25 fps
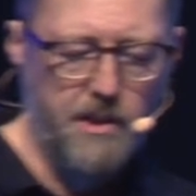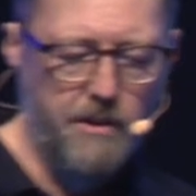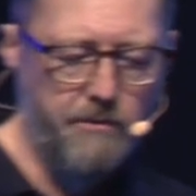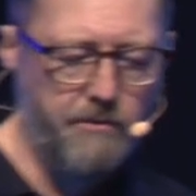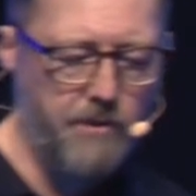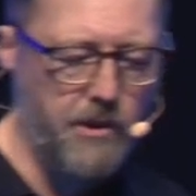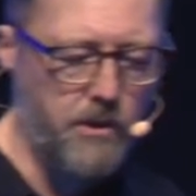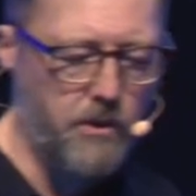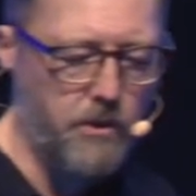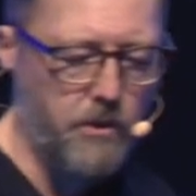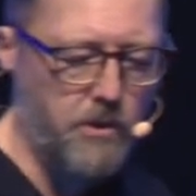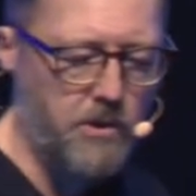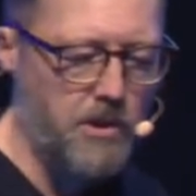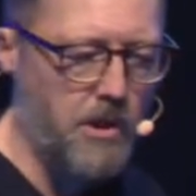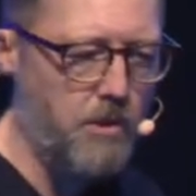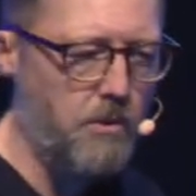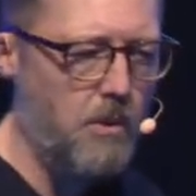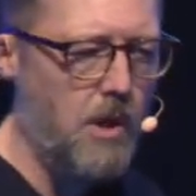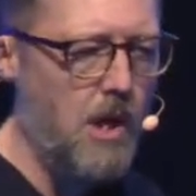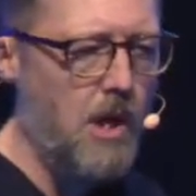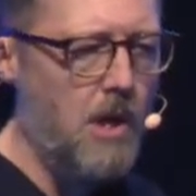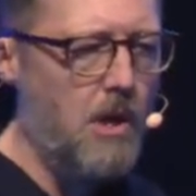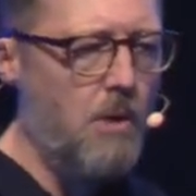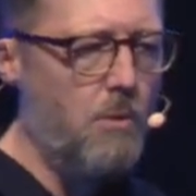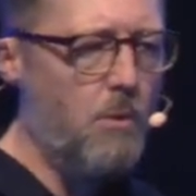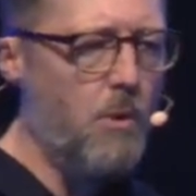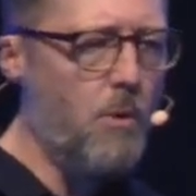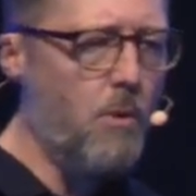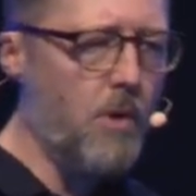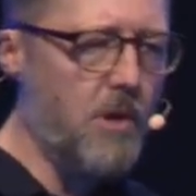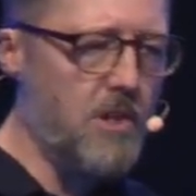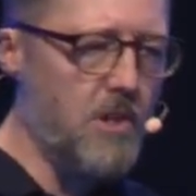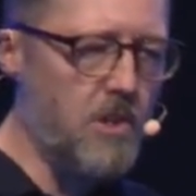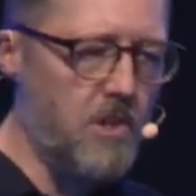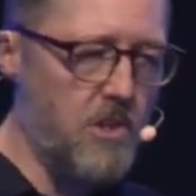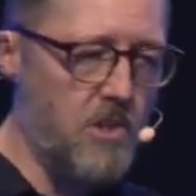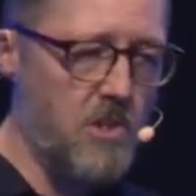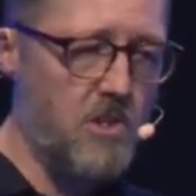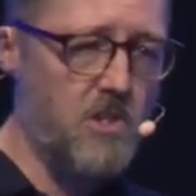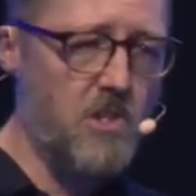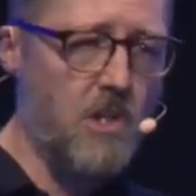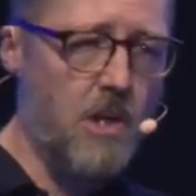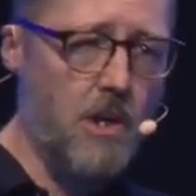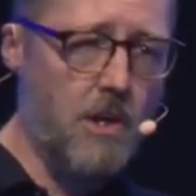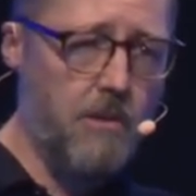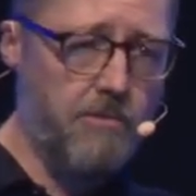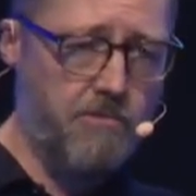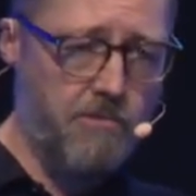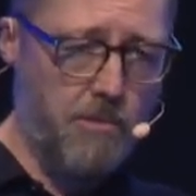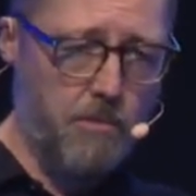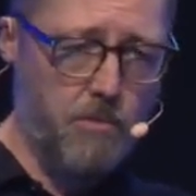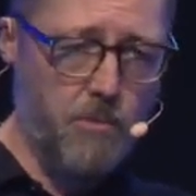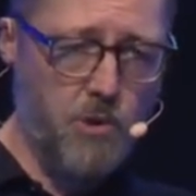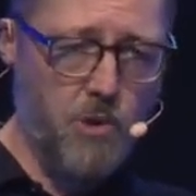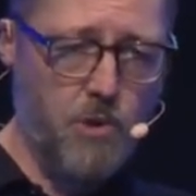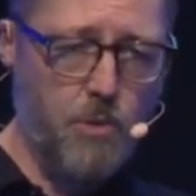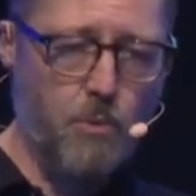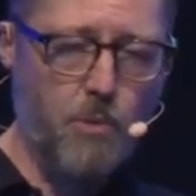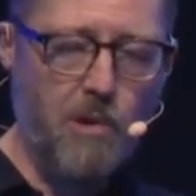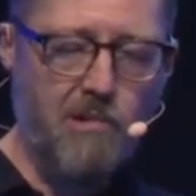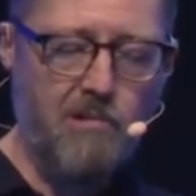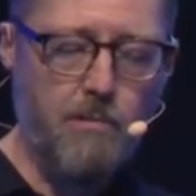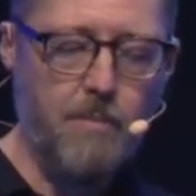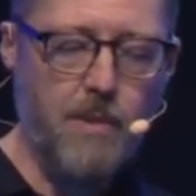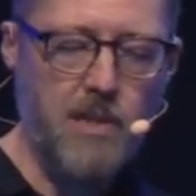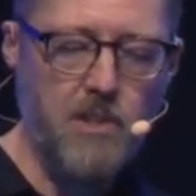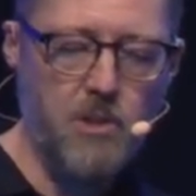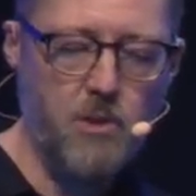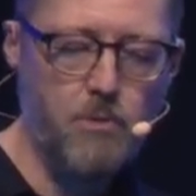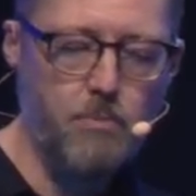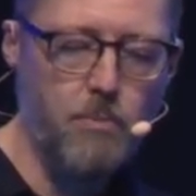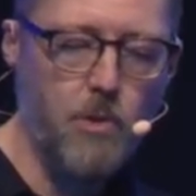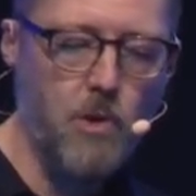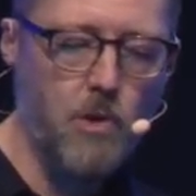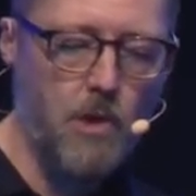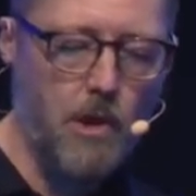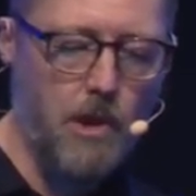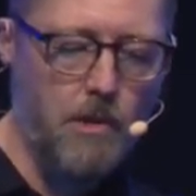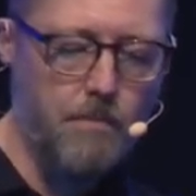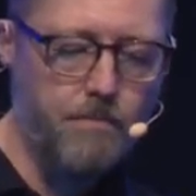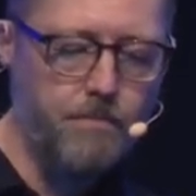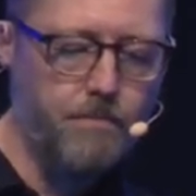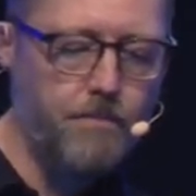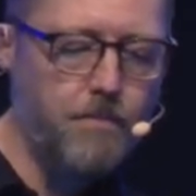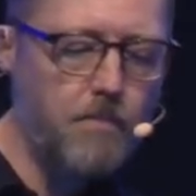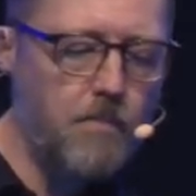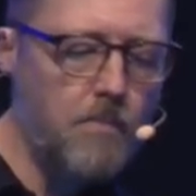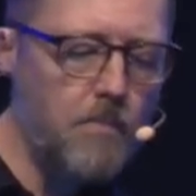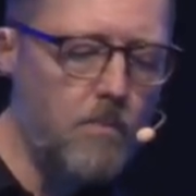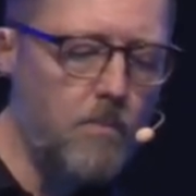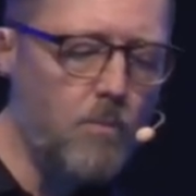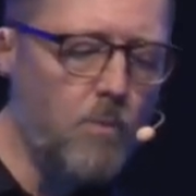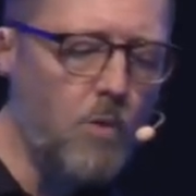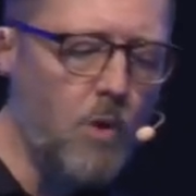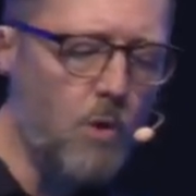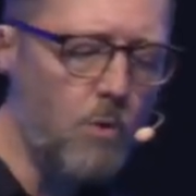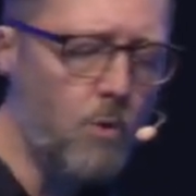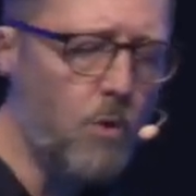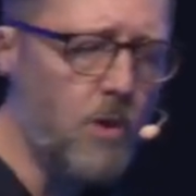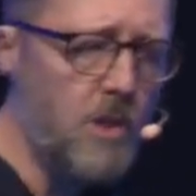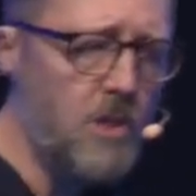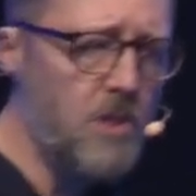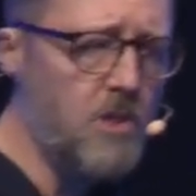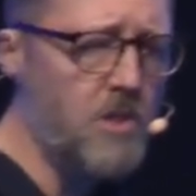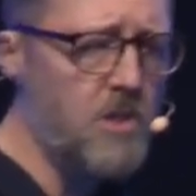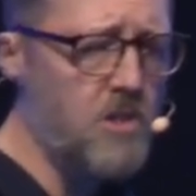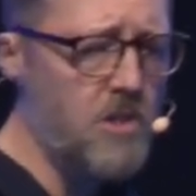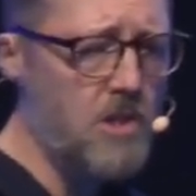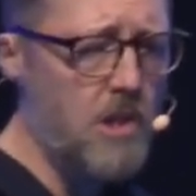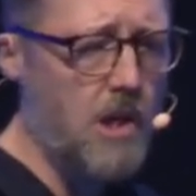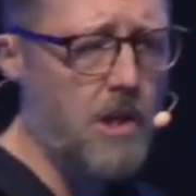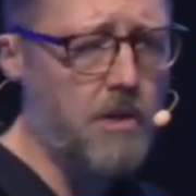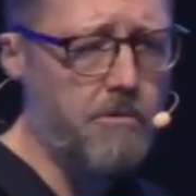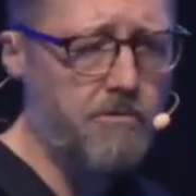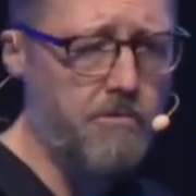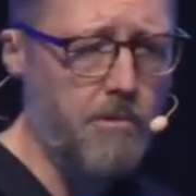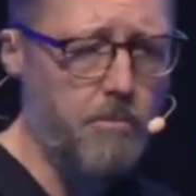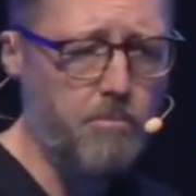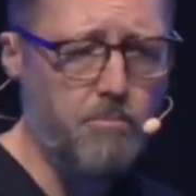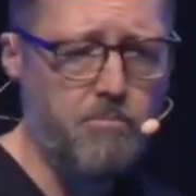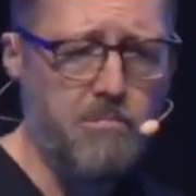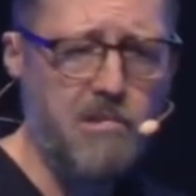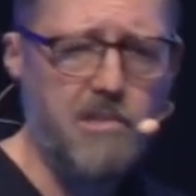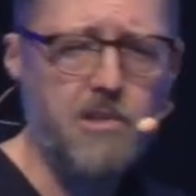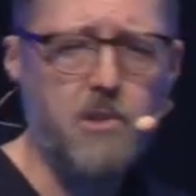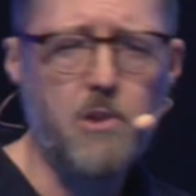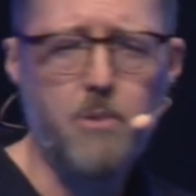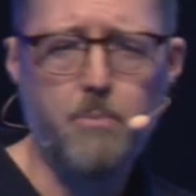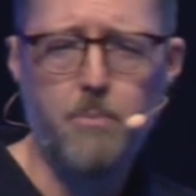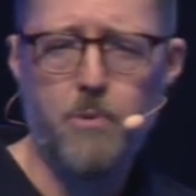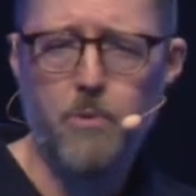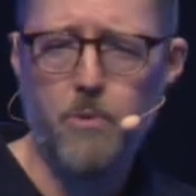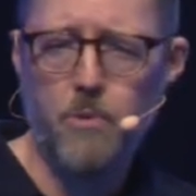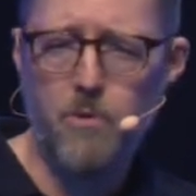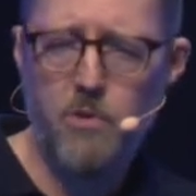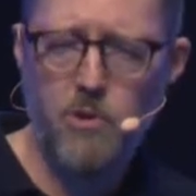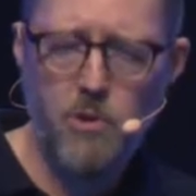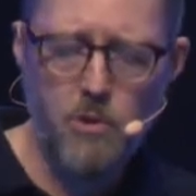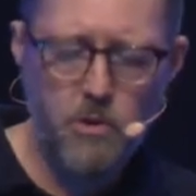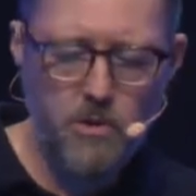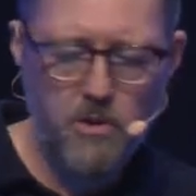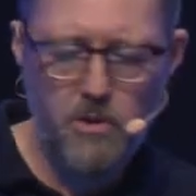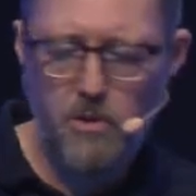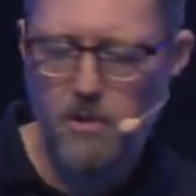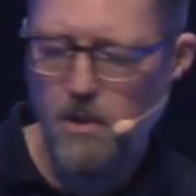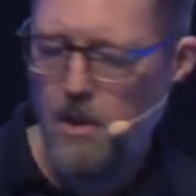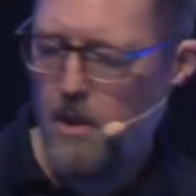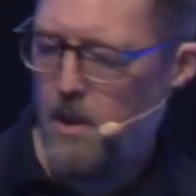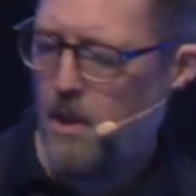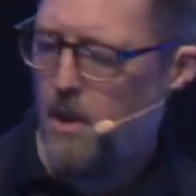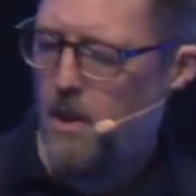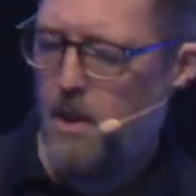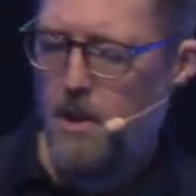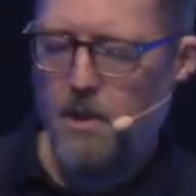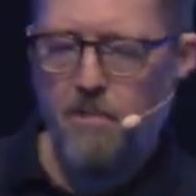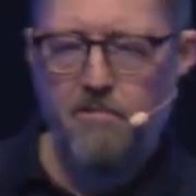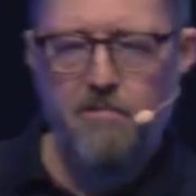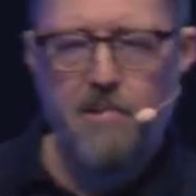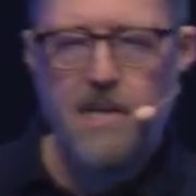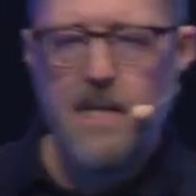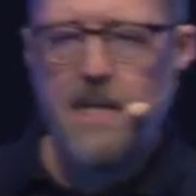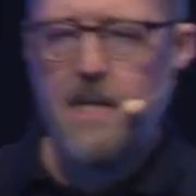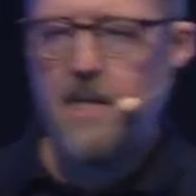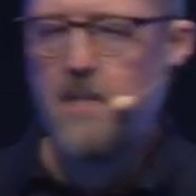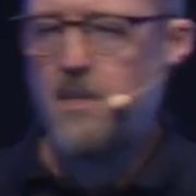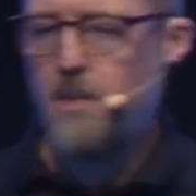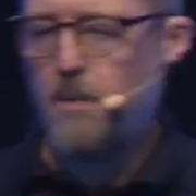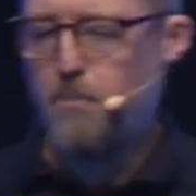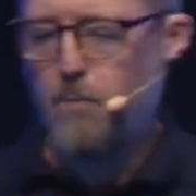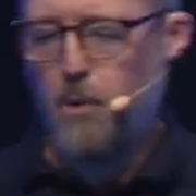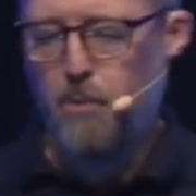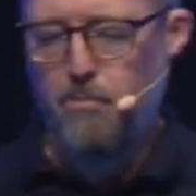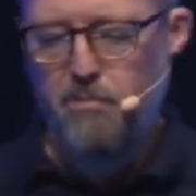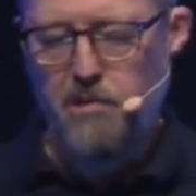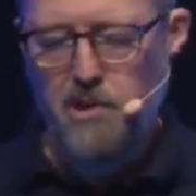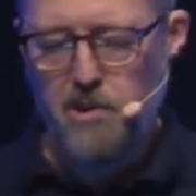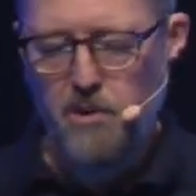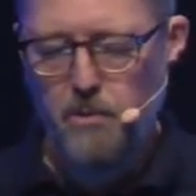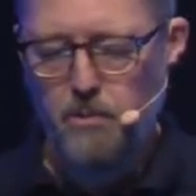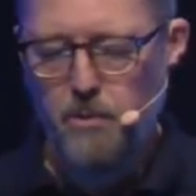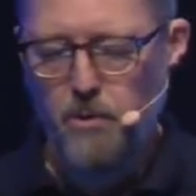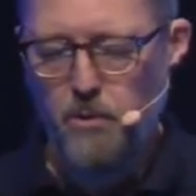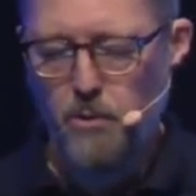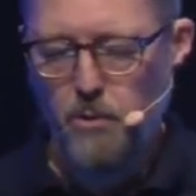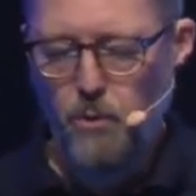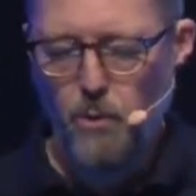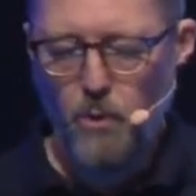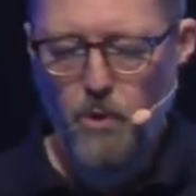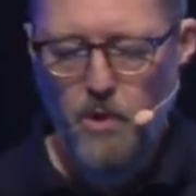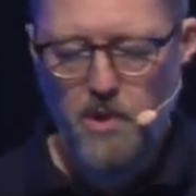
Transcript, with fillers: difficult. So, we wanted to start from somewhere a bit smaller. We wanted to start from principles, just three simple principles. We